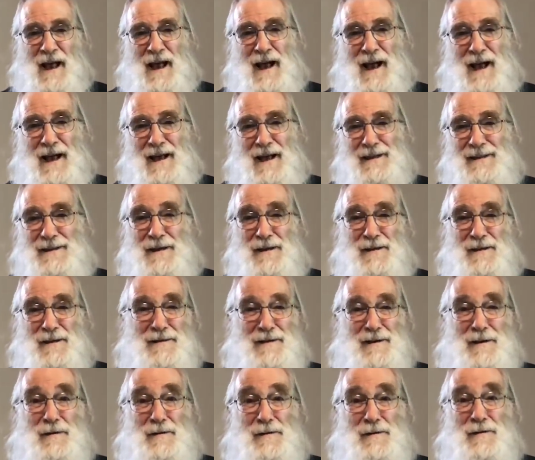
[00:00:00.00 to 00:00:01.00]
then,
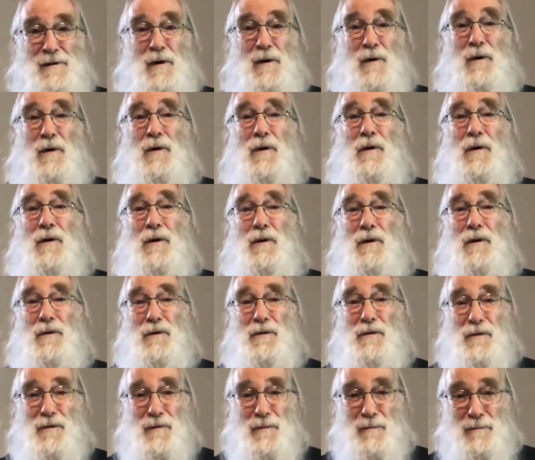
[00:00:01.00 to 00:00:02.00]
you know, the
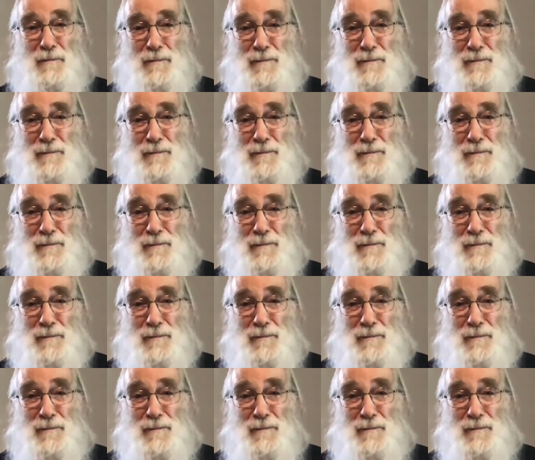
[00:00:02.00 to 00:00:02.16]
whole